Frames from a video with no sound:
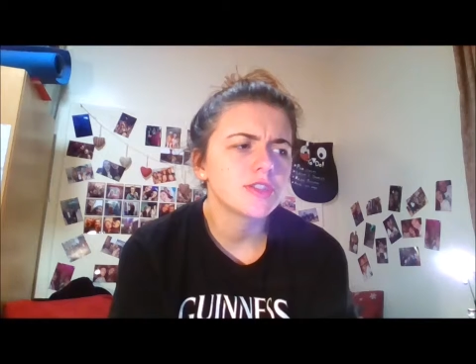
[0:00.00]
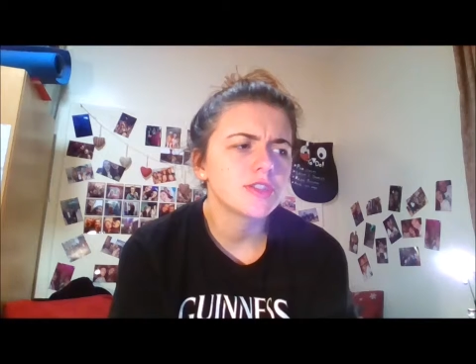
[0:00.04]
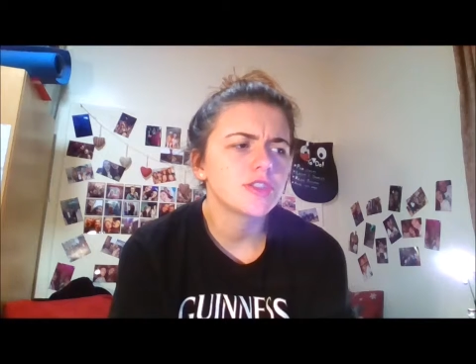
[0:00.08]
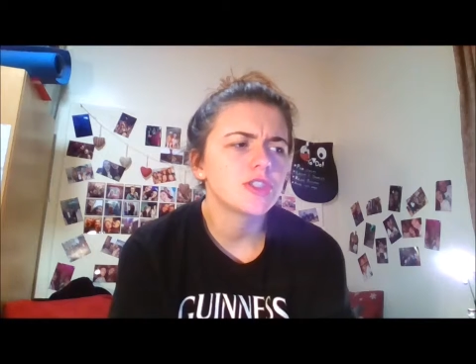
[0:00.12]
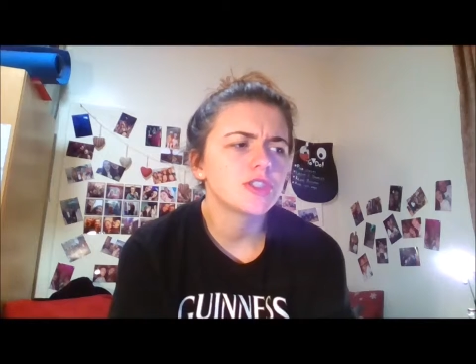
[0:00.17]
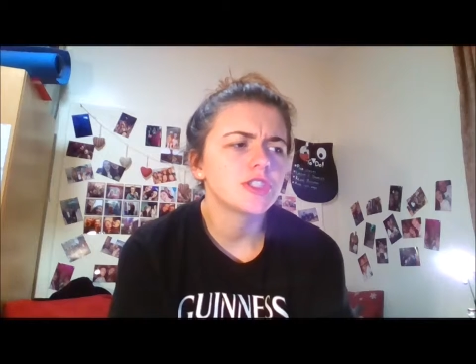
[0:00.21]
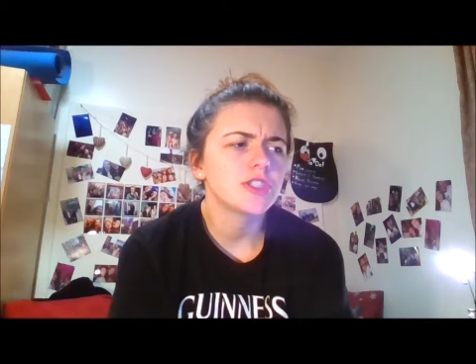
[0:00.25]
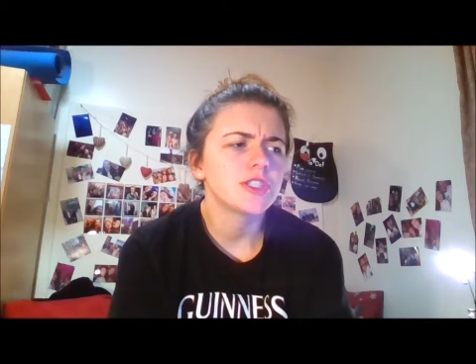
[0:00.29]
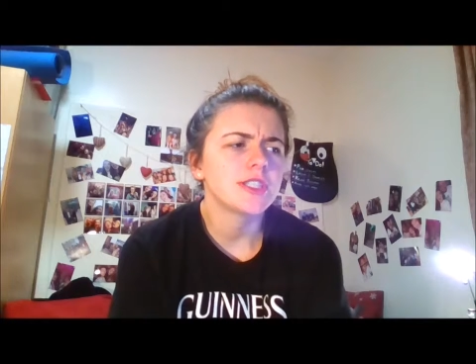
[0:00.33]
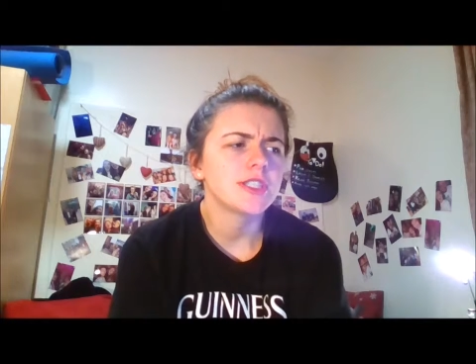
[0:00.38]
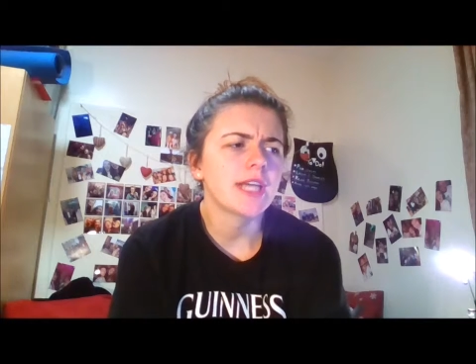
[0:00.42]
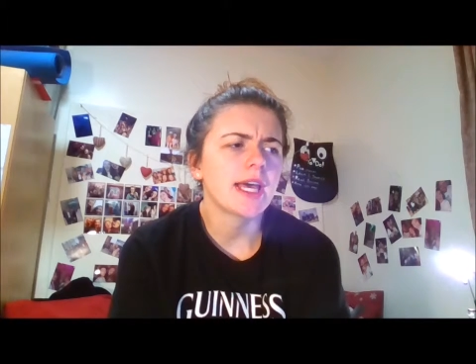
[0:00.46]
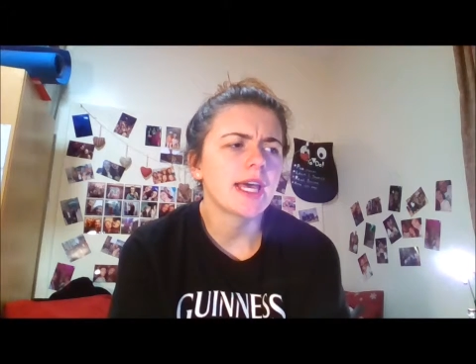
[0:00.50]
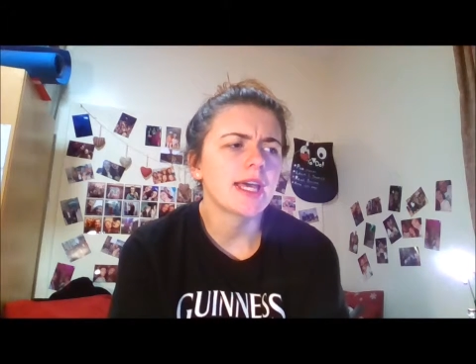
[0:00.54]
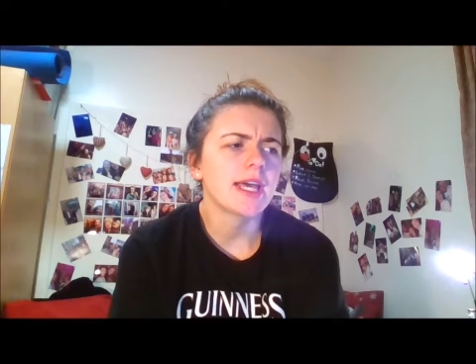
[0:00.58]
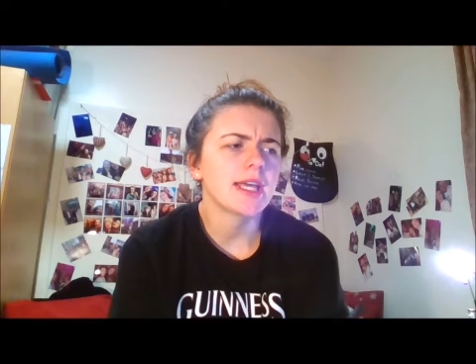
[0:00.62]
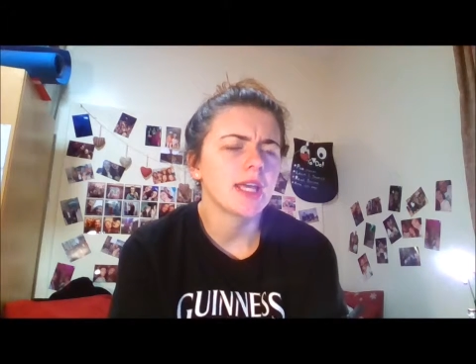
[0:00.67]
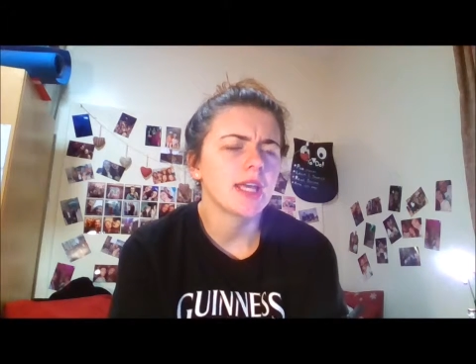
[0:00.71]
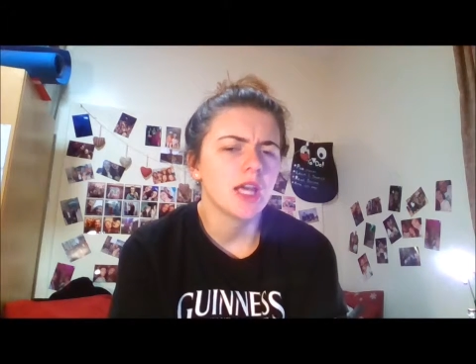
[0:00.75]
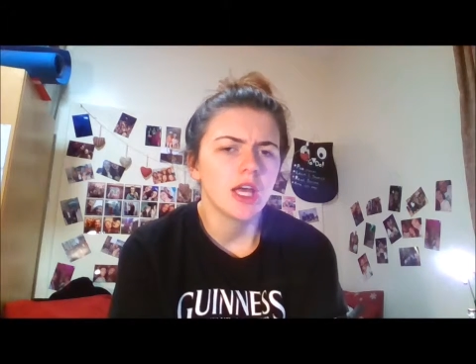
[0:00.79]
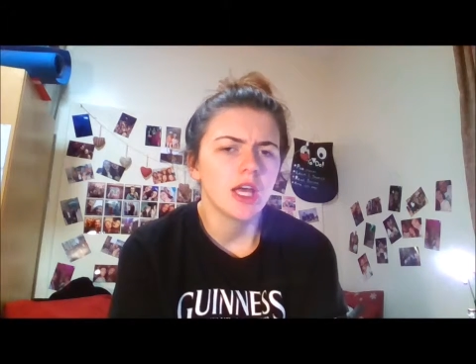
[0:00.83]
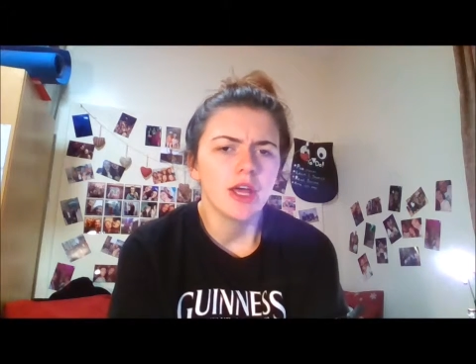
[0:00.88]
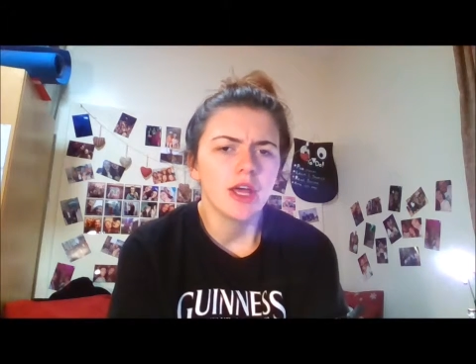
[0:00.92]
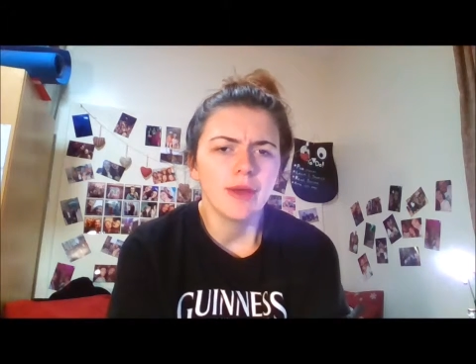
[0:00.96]

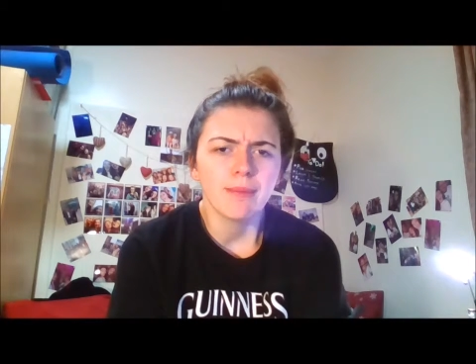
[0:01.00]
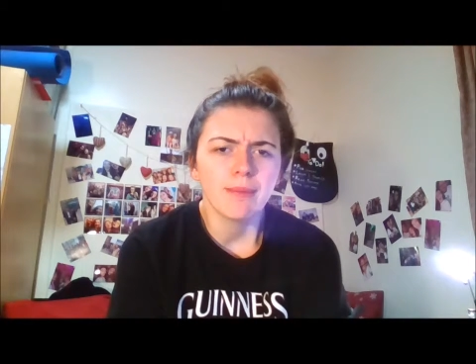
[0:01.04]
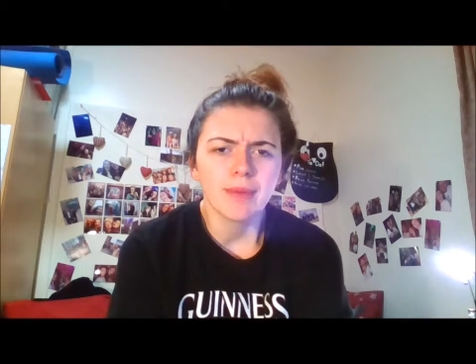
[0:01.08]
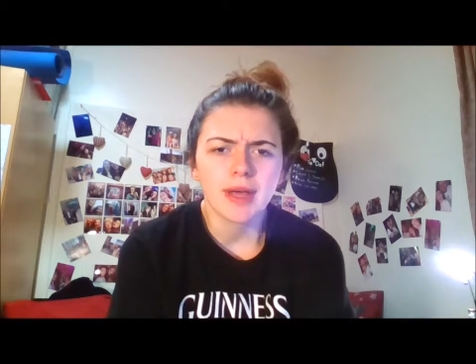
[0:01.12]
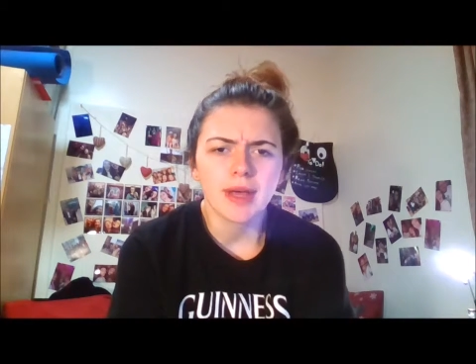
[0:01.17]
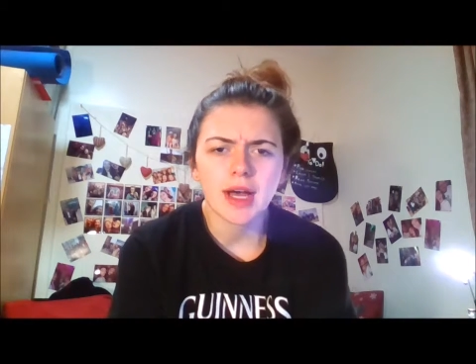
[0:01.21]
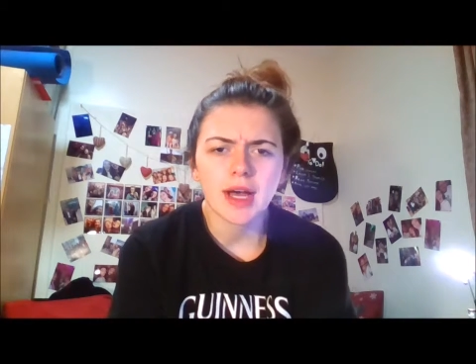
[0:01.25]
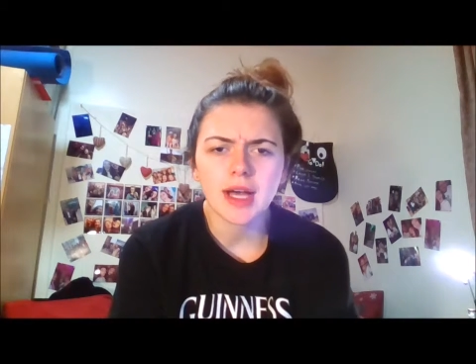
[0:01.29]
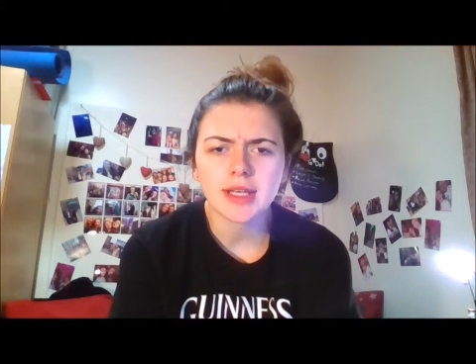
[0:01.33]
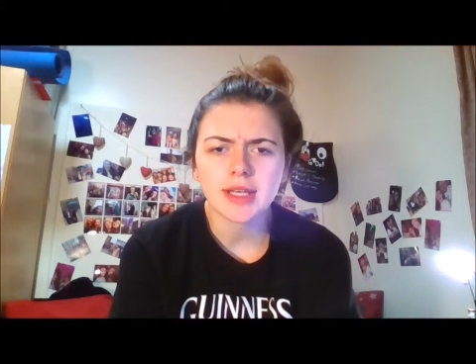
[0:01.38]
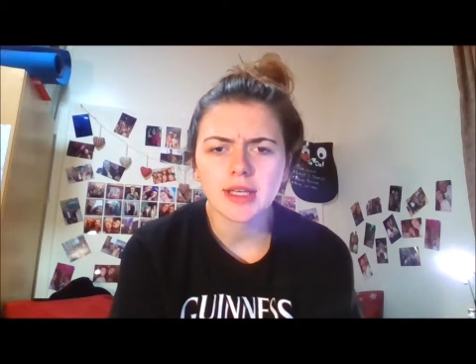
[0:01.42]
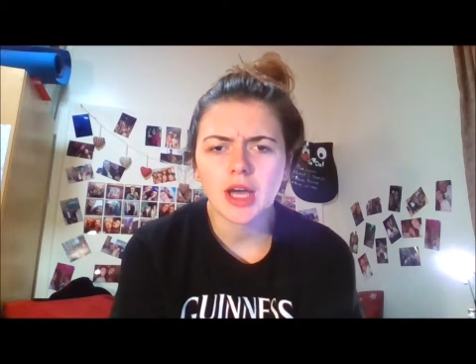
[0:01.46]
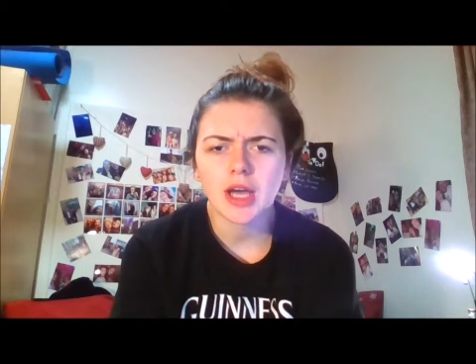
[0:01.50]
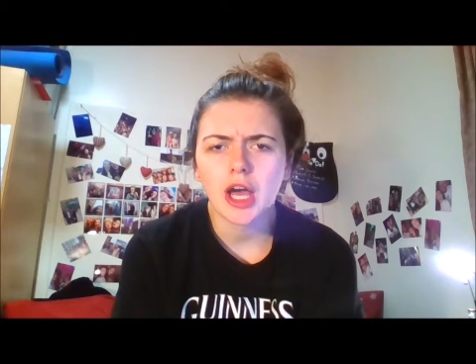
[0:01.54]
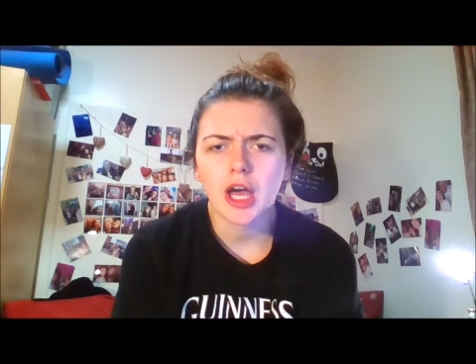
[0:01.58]
Sunday be like?